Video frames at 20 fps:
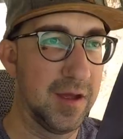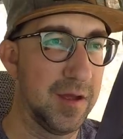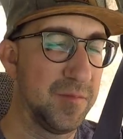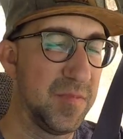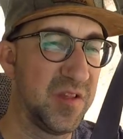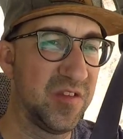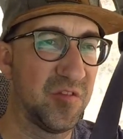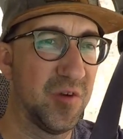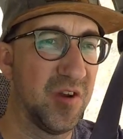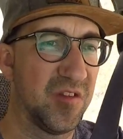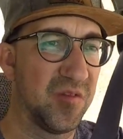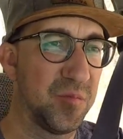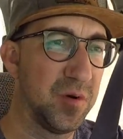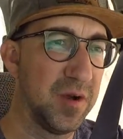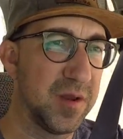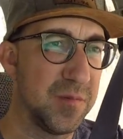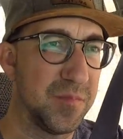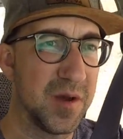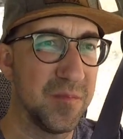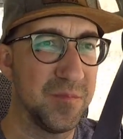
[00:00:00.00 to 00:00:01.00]
This road's
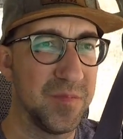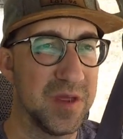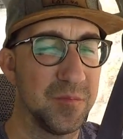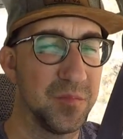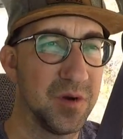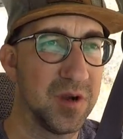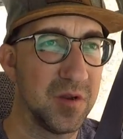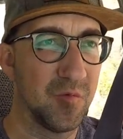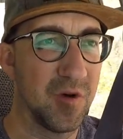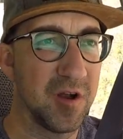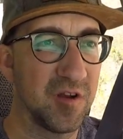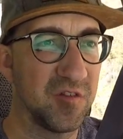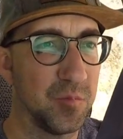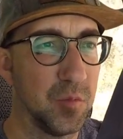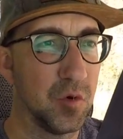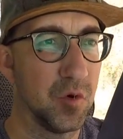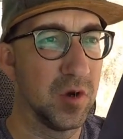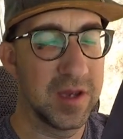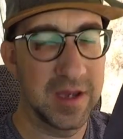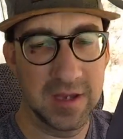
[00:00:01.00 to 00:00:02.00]
pretty bumpy, pretty
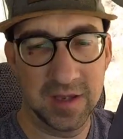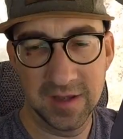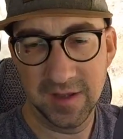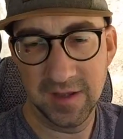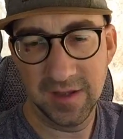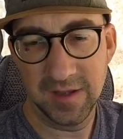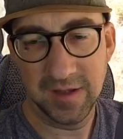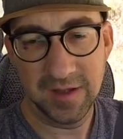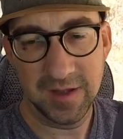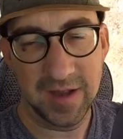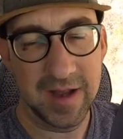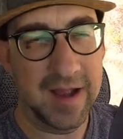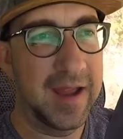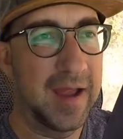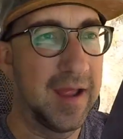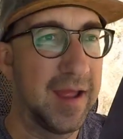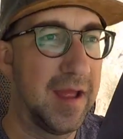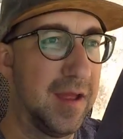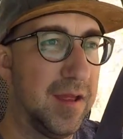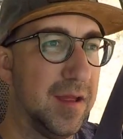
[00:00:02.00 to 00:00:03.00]
washboardy.
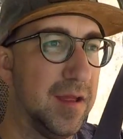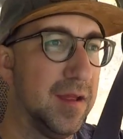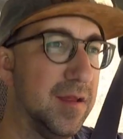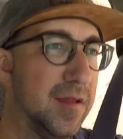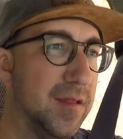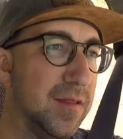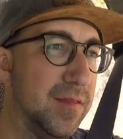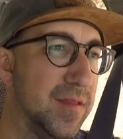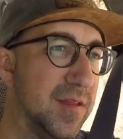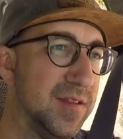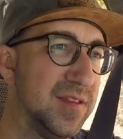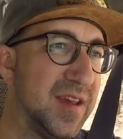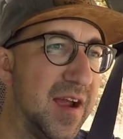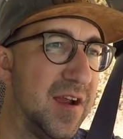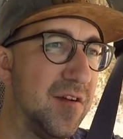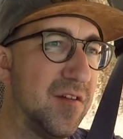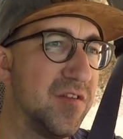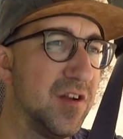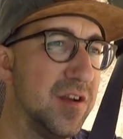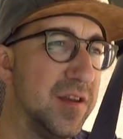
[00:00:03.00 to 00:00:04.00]
The
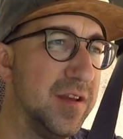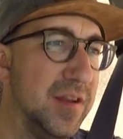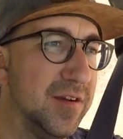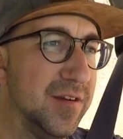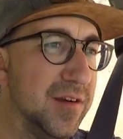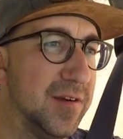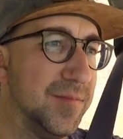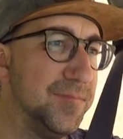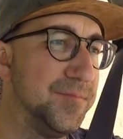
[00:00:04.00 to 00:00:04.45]
tires on here,